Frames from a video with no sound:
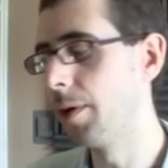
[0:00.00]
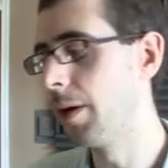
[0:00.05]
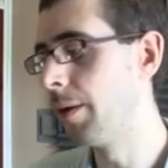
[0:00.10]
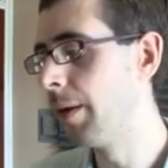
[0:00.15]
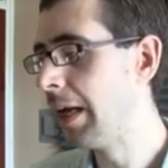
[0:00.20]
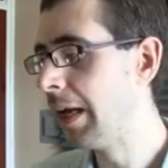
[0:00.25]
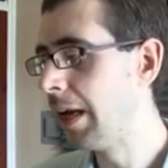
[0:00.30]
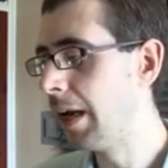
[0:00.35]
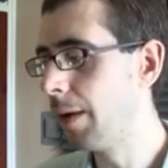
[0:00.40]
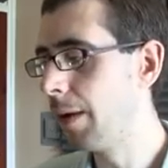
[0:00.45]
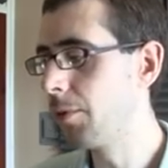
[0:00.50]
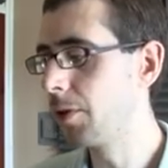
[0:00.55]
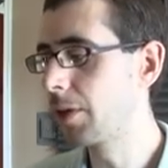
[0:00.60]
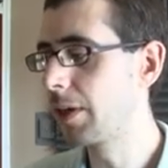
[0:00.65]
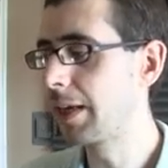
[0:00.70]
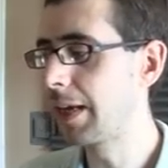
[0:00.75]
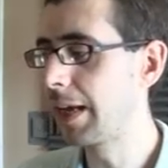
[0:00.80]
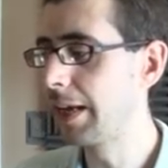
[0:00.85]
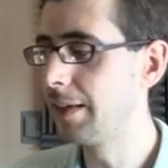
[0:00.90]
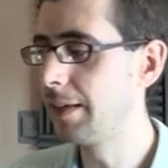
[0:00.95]
But I, I'm not
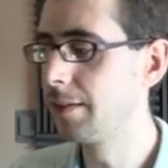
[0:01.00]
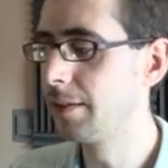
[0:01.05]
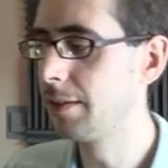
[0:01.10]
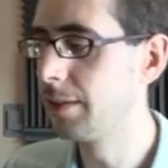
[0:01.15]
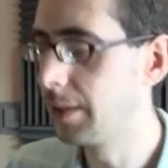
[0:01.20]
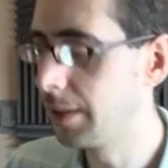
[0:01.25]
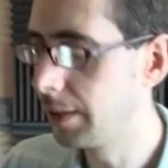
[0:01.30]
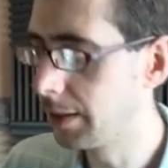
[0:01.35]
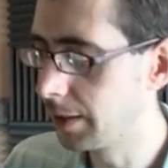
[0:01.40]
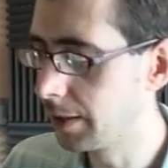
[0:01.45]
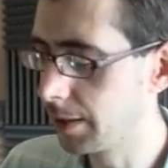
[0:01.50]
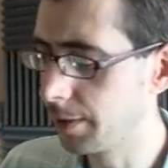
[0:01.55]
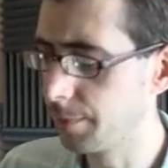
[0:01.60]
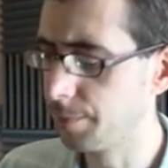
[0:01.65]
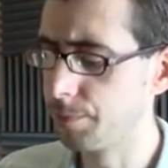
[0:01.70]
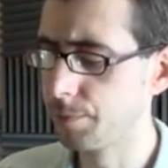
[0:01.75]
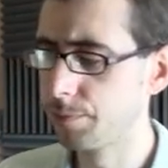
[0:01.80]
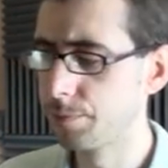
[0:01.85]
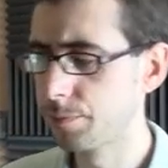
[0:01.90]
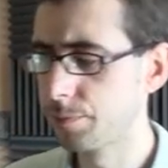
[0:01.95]
going to get into the
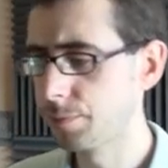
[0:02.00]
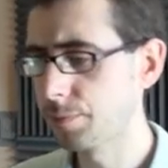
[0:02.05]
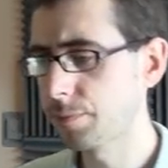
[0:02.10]
um,